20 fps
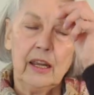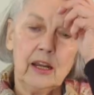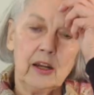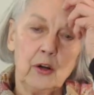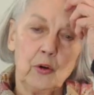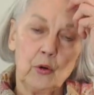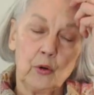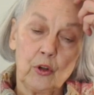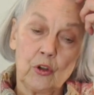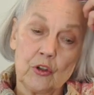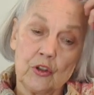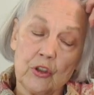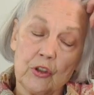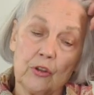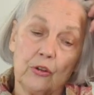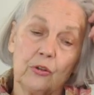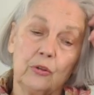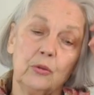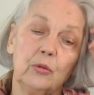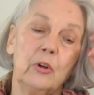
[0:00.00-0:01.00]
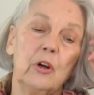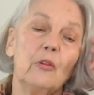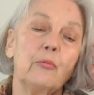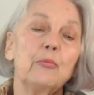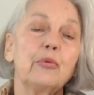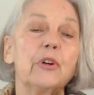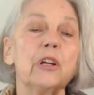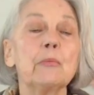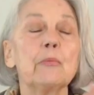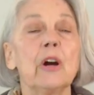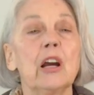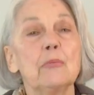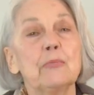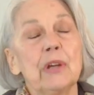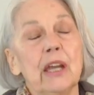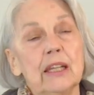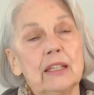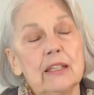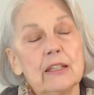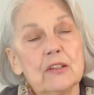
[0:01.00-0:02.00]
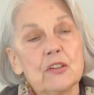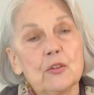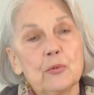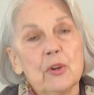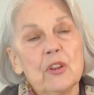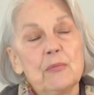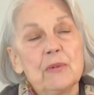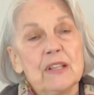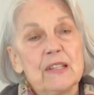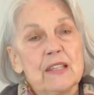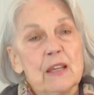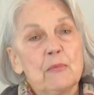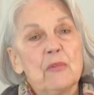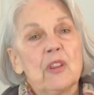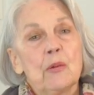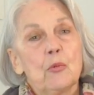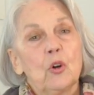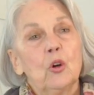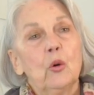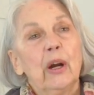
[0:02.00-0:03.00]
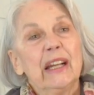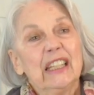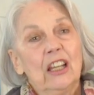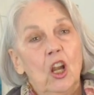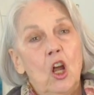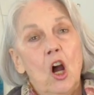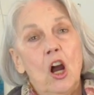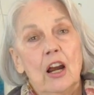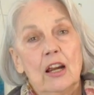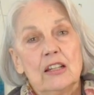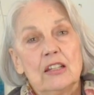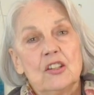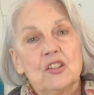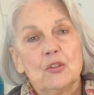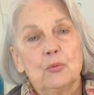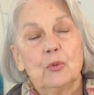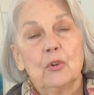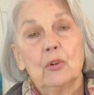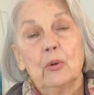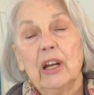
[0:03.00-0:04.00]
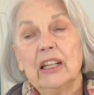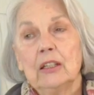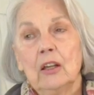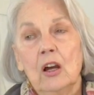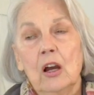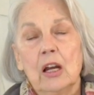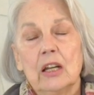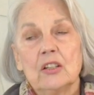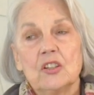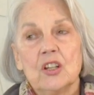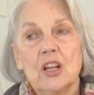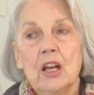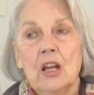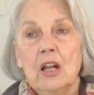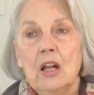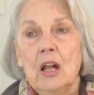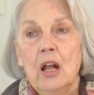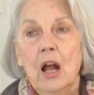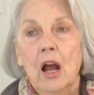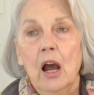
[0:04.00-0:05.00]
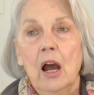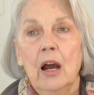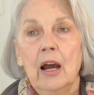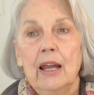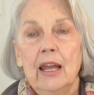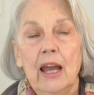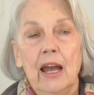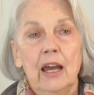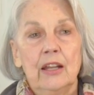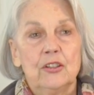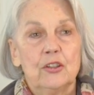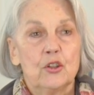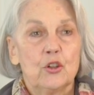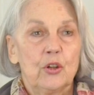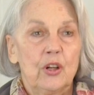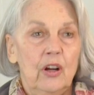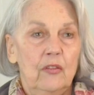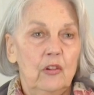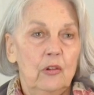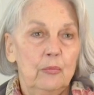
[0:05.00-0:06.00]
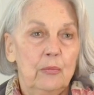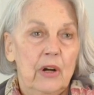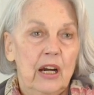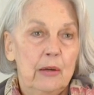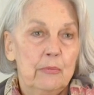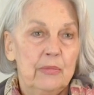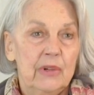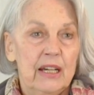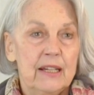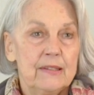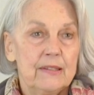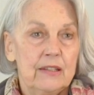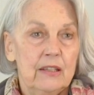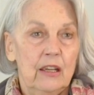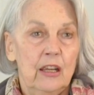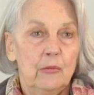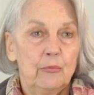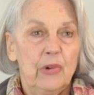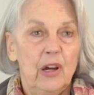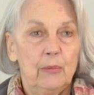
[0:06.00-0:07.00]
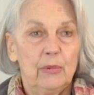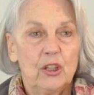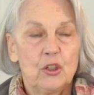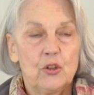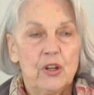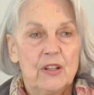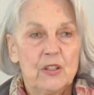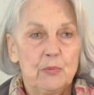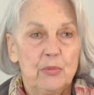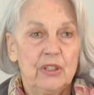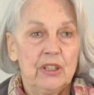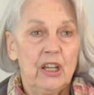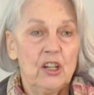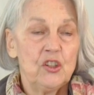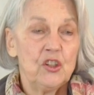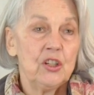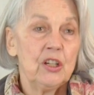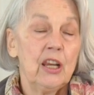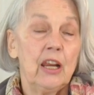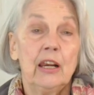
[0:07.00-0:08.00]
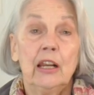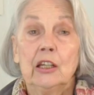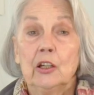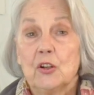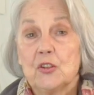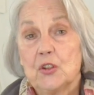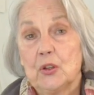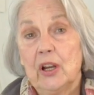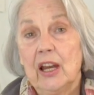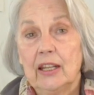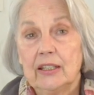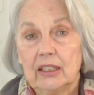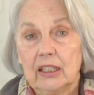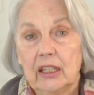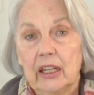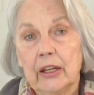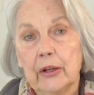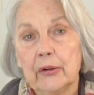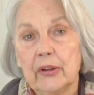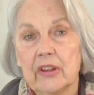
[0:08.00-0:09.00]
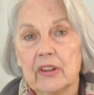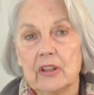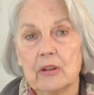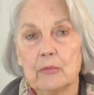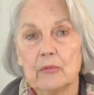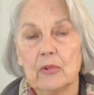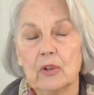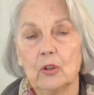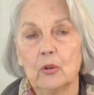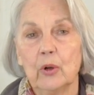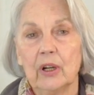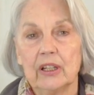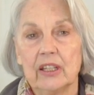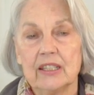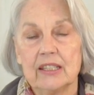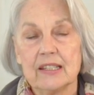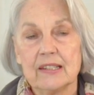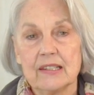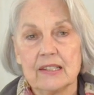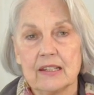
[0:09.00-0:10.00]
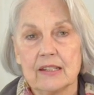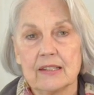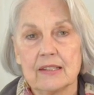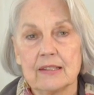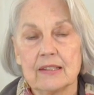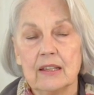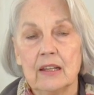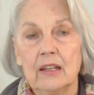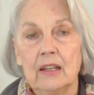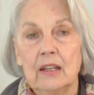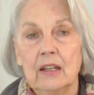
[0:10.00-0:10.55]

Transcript: And in order to bring my paintings with me, and some of them were quite large, I had to travel by bus and public transportation, and I also had to carry them quite a distance.